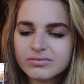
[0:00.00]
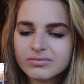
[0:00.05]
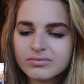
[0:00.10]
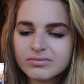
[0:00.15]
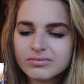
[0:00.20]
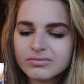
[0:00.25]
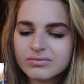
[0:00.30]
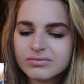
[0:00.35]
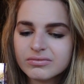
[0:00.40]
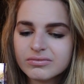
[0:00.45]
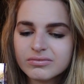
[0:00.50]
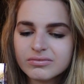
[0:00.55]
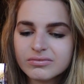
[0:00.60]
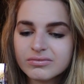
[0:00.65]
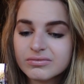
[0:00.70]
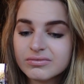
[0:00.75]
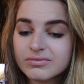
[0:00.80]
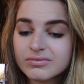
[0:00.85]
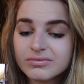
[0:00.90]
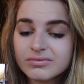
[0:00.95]

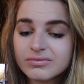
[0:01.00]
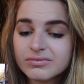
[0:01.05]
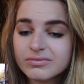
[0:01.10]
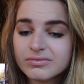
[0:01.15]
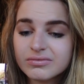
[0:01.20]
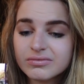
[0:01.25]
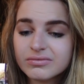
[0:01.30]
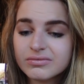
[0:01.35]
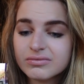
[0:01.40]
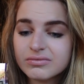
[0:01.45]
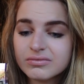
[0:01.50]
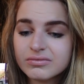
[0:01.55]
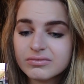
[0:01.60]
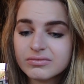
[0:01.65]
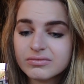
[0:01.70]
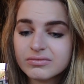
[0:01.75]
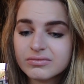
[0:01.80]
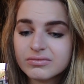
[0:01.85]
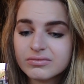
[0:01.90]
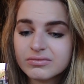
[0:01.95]

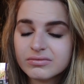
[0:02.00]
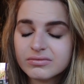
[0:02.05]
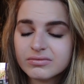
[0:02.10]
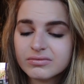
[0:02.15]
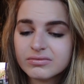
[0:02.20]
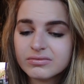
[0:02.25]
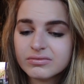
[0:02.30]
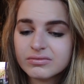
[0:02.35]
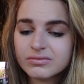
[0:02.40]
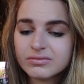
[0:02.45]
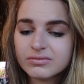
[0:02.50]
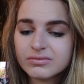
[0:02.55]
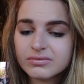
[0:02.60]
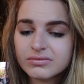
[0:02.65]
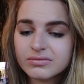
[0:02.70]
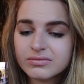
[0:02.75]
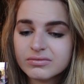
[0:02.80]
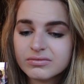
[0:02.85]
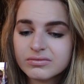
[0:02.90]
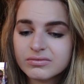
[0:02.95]

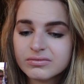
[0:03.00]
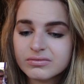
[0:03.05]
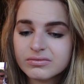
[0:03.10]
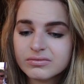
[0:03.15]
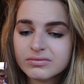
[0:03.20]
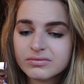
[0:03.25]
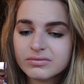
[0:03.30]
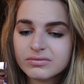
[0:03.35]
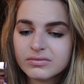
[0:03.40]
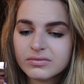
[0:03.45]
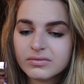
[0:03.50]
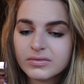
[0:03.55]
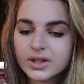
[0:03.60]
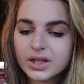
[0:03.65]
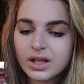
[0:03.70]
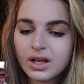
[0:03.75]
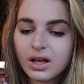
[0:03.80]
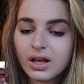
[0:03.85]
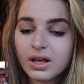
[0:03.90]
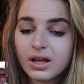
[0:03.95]

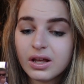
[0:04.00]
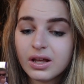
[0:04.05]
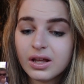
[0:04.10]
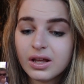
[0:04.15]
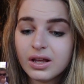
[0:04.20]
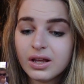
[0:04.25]
(not speaking)